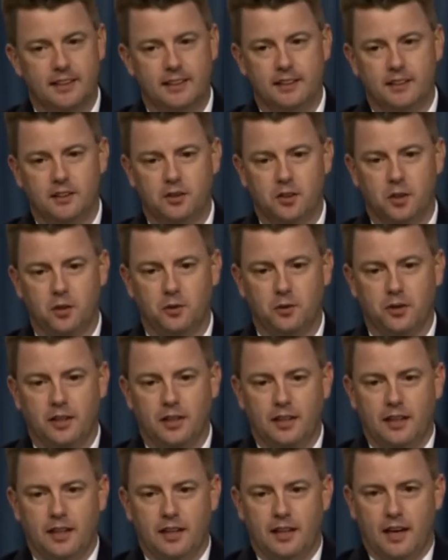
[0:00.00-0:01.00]
So,
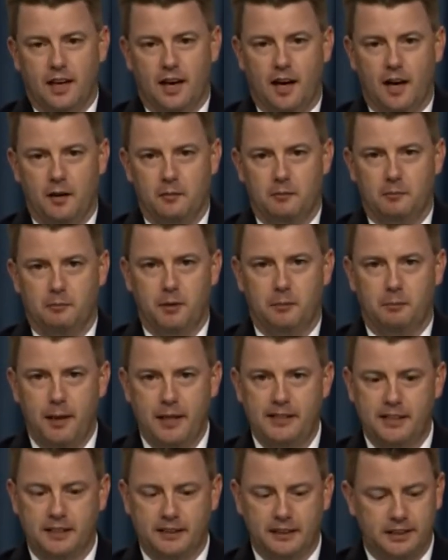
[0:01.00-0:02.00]
but
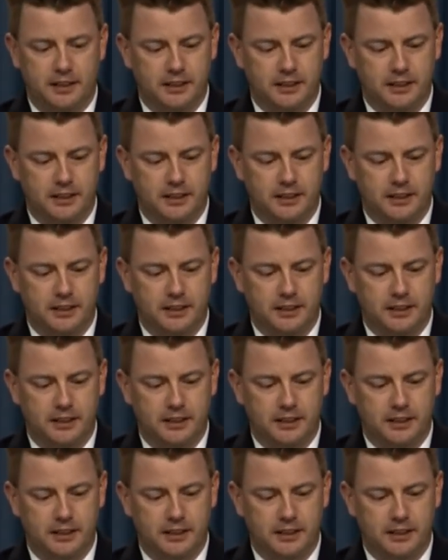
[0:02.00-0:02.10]
basically,